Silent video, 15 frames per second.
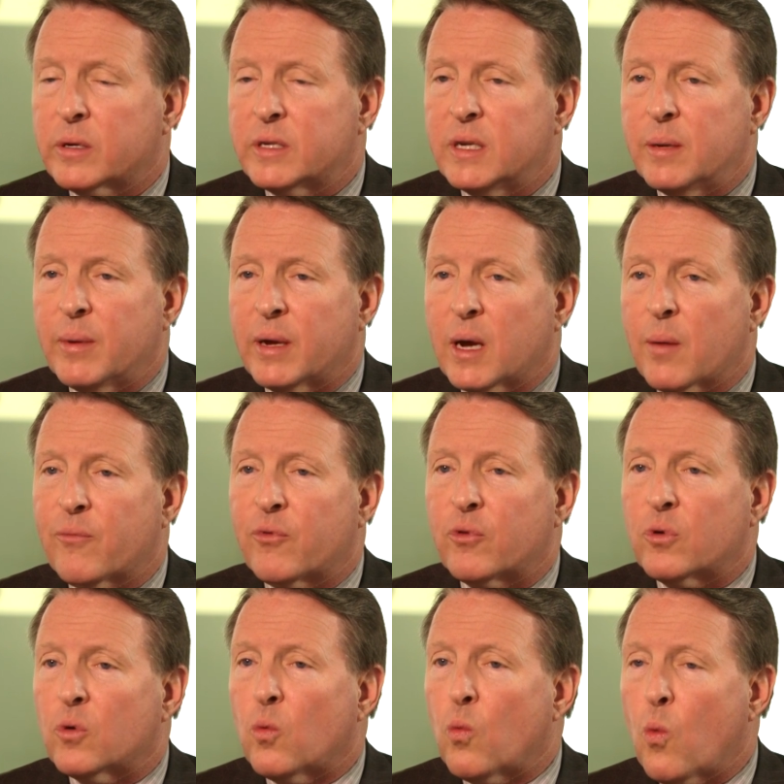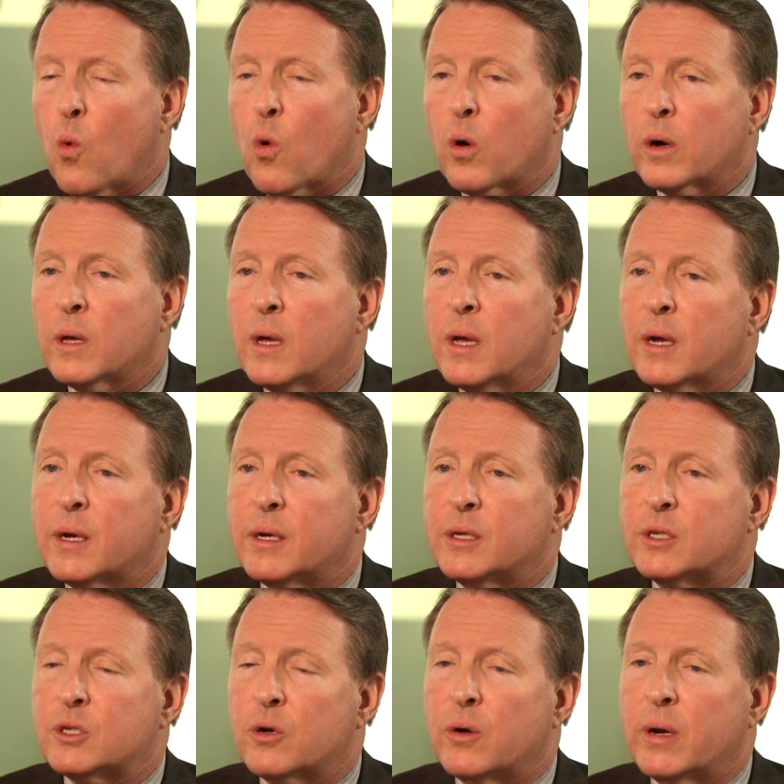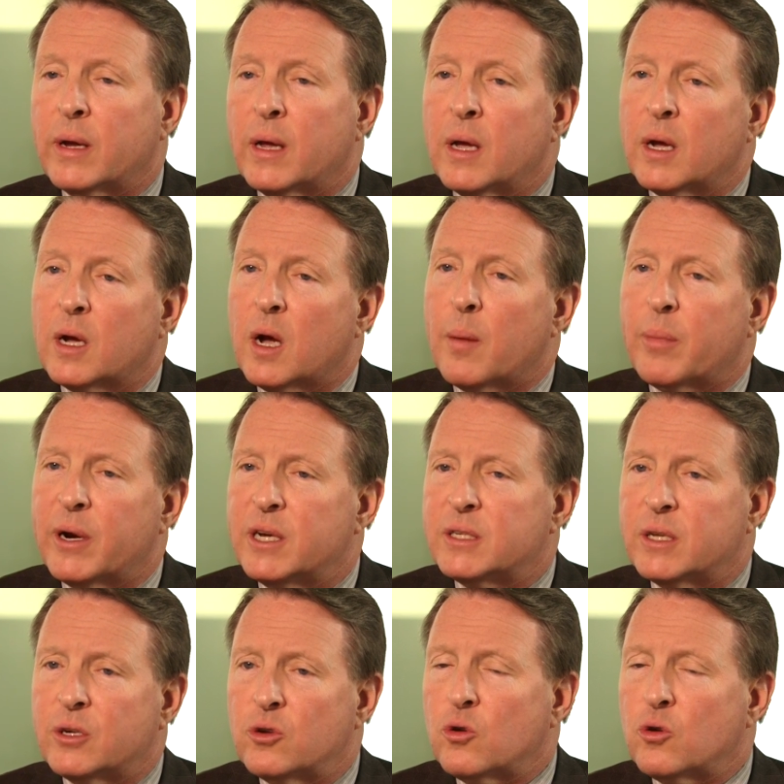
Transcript: teaming up for an award concerning companies that do